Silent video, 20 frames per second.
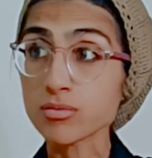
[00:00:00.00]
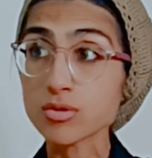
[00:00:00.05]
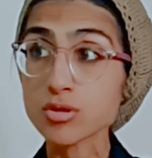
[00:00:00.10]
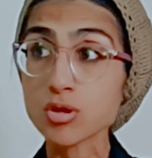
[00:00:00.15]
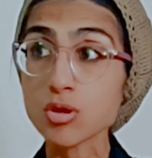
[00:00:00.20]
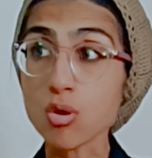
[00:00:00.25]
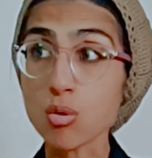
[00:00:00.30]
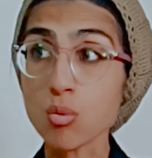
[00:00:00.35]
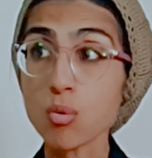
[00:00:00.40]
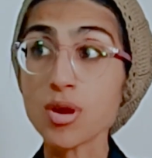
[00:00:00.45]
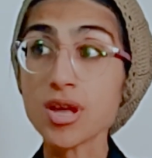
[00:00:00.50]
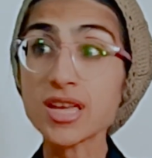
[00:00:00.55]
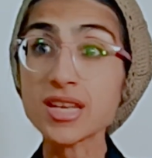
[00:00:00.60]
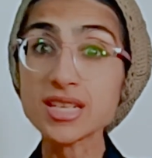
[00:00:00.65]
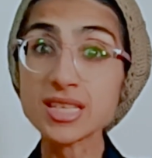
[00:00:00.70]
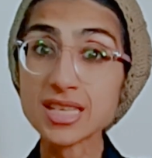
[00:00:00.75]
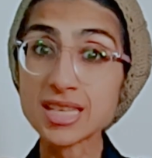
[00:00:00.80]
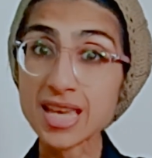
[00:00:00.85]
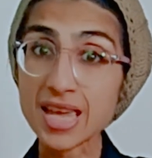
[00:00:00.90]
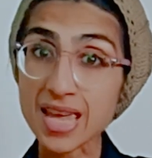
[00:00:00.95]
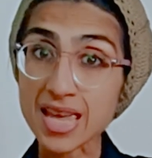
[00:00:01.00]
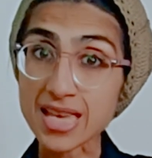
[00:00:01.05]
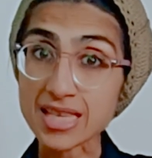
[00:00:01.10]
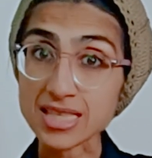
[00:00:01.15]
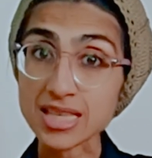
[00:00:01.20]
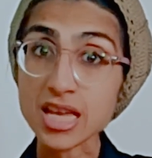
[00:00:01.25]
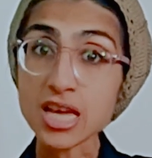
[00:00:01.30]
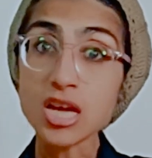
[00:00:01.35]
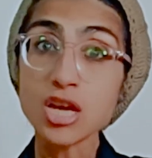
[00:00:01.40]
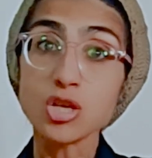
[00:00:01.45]
So, in case
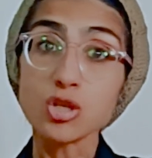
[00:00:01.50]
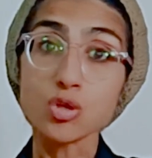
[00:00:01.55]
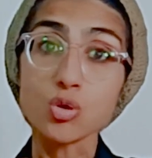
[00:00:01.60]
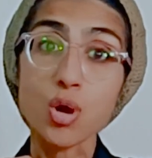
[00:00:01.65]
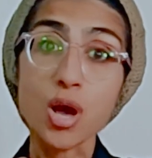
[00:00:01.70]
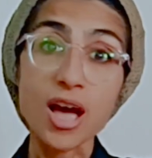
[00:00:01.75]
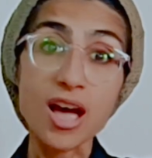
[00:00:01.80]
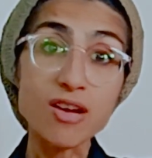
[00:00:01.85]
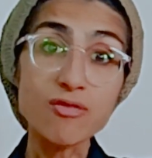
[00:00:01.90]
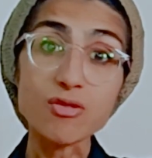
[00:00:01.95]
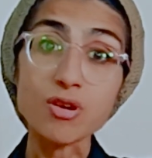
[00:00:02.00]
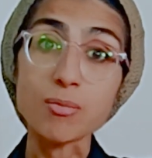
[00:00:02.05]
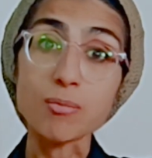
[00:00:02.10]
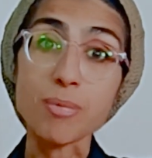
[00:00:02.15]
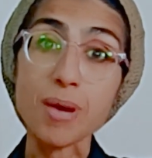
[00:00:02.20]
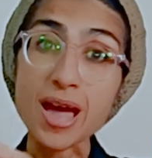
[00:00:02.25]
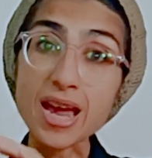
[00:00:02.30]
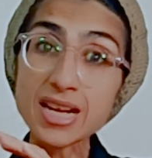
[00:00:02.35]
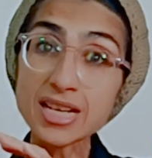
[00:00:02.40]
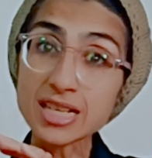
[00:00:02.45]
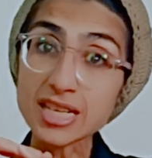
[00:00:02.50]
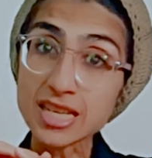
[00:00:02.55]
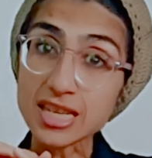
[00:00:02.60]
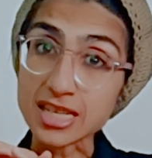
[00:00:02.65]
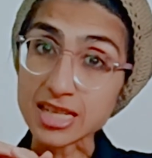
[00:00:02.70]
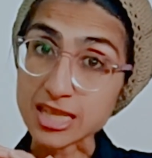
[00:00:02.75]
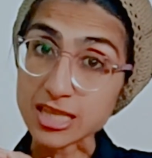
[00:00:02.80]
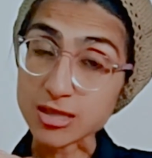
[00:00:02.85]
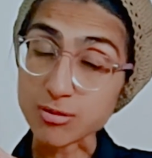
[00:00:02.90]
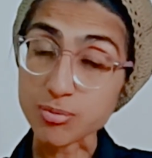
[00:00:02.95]
you have a badly
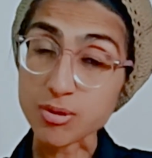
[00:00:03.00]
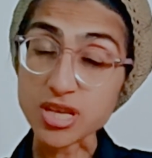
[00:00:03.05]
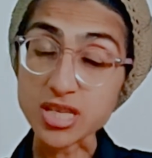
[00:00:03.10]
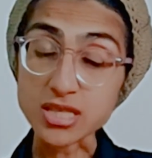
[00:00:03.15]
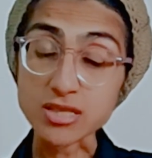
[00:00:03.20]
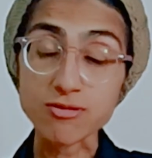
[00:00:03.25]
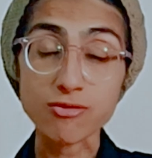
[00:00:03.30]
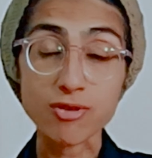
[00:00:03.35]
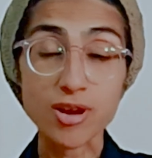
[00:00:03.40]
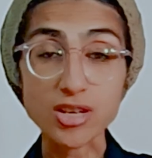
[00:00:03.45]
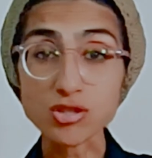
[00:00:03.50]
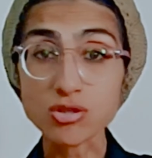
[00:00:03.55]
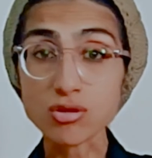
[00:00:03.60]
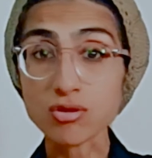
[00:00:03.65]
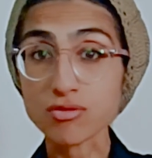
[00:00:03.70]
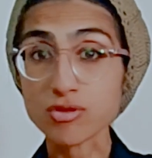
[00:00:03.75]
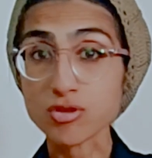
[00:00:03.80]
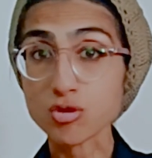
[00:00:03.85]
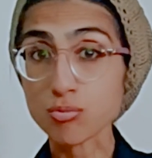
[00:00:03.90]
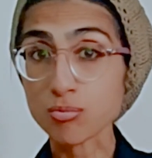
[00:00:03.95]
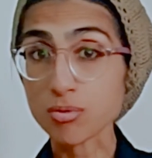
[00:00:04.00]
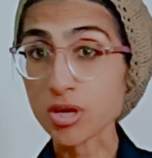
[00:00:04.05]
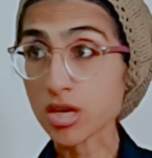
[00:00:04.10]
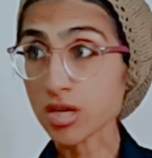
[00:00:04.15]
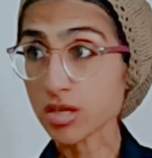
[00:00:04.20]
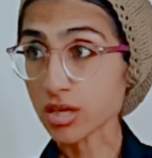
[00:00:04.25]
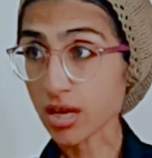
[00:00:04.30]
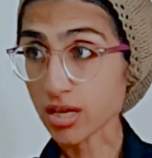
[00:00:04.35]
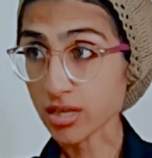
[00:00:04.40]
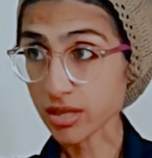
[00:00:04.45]
displaced fracture of the
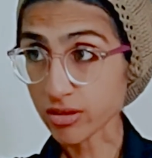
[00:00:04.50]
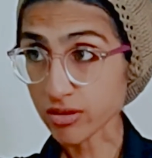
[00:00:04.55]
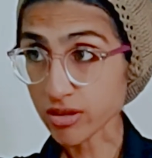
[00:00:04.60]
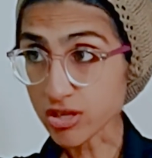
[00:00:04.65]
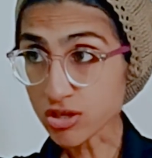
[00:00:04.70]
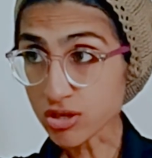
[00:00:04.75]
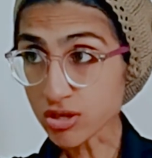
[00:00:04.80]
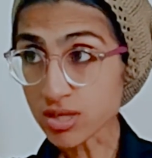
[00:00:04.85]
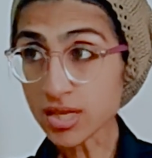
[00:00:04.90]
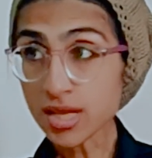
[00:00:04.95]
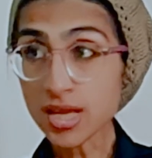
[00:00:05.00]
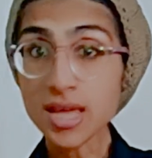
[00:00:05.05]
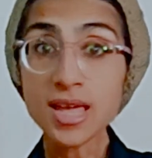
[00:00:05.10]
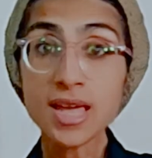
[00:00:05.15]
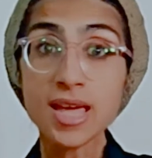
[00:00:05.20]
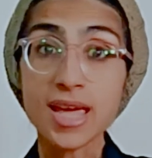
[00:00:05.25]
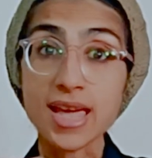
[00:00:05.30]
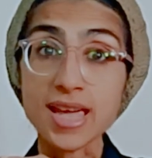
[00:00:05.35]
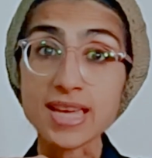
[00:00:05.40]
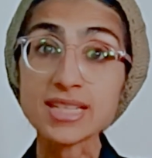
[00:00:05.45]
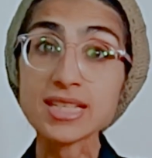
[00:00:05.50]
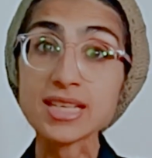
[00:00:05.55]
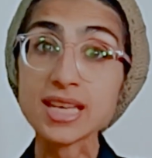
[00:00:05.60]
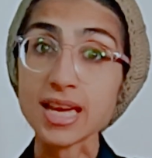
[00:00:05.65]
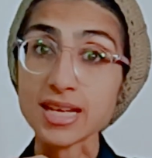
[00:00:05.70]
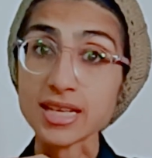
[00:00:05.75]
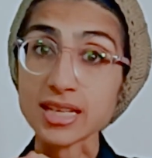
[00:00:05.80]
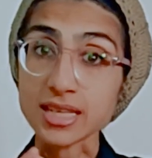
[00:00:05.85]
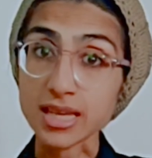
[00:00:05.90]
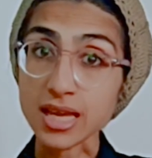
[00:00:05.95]
supracondylar region, it
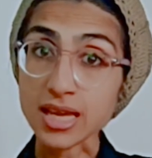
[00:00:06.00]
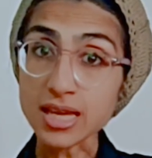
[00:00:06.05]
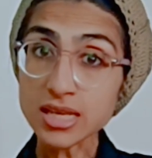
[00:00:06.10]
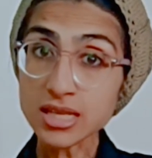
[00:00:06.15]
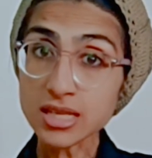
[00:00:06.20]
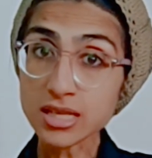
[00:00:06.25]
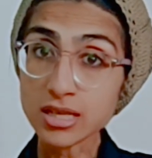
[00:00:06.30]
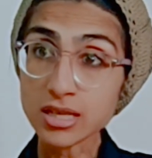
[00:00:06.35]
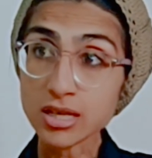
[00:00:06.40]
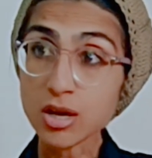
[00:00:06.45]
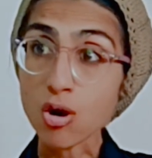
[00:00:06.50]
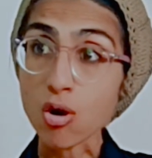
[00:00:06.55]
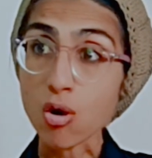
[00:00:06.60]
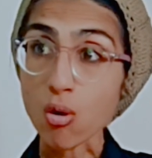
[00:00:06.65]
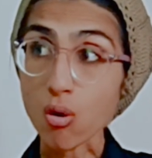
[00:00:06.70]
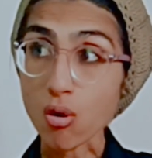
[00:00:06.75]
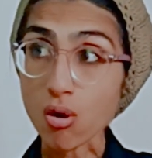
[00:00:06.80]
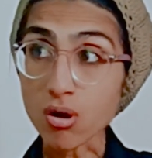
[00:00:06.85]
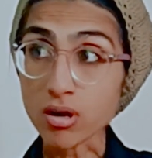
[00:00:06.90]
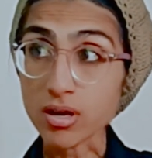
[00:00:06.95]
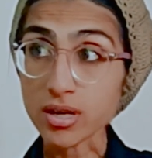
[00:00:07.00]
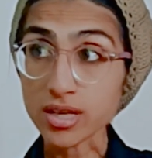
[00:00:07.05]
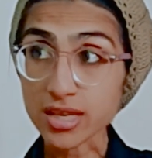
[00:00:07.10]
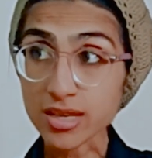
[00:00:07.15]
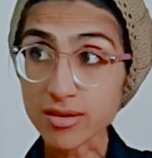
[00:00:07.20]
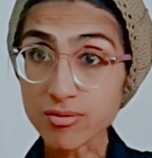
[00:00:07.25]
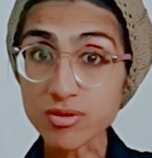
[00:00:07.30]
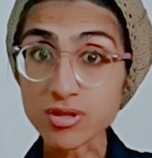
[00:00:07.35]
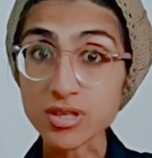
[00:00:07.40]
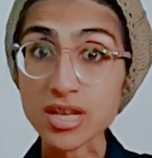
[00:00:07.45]
can kink or
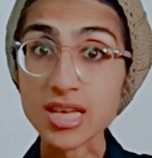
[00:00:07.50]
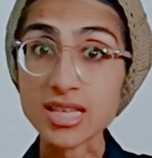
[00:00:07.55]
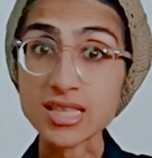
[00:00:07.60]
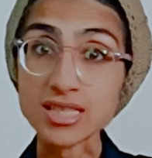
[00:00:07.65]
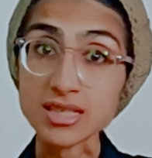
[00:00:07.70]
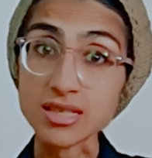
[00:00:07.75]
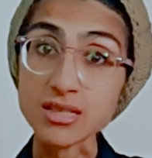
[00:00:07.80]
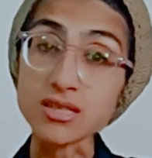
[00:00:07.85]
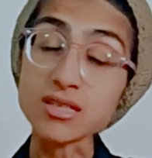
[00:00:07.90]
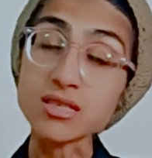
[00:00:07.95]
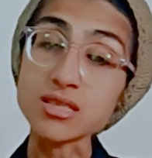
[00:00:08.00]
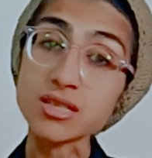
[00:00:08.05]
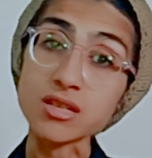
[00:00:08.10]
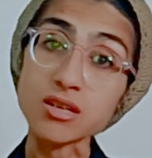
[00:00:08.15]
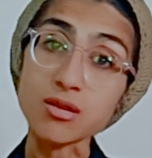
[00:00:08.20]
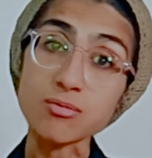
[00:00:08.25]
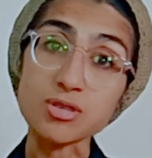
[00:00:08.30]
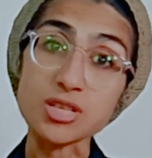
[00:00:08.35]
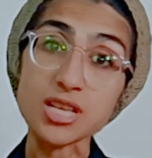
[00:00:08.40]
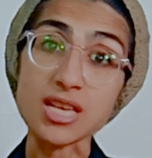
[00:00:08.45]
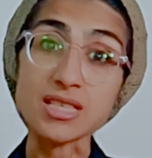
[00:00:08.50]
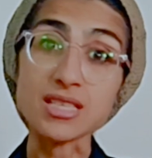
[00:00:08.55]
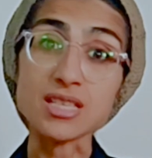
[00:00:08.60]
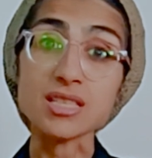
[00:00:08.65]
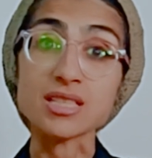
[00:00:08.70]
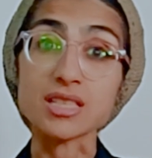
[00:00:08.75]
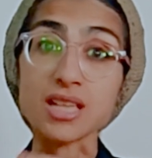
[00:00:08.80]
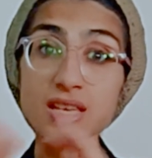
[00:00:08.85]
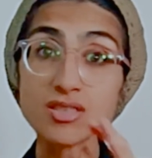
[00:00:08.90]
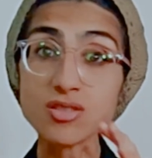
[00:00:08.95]
even in certain
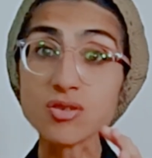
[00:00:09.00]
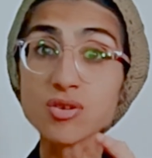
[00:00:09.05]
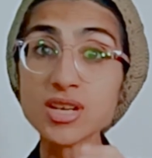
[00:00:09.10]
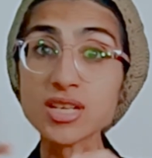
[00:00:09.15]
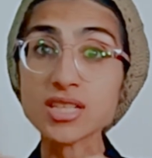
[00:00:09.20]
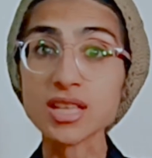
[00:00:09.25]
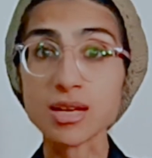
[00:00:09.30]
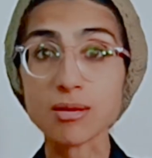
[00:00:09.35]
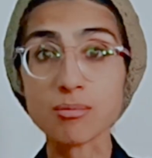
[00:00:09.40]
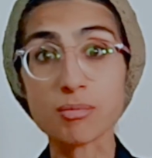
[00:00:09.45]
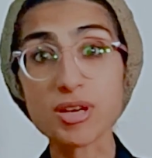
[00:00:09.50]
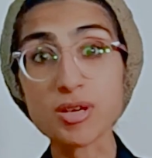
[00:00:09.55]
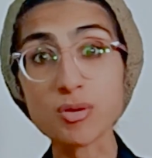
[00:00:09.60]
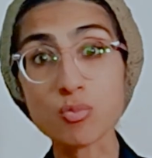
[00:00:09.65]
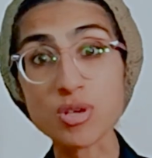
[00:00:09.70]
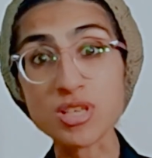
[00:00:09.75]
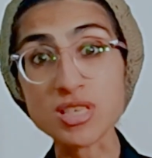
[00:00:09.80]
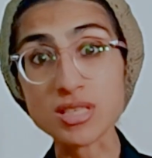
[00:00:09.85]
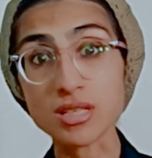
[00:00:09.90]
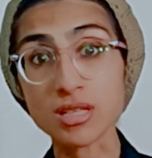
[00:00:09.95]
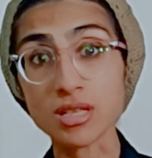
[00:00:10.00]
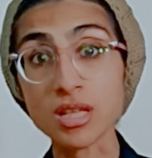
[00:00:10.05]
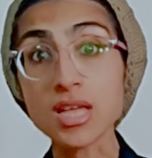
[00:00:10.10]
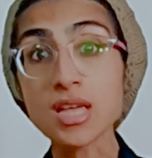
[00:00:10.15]
circumstances lacerate that blood vessel,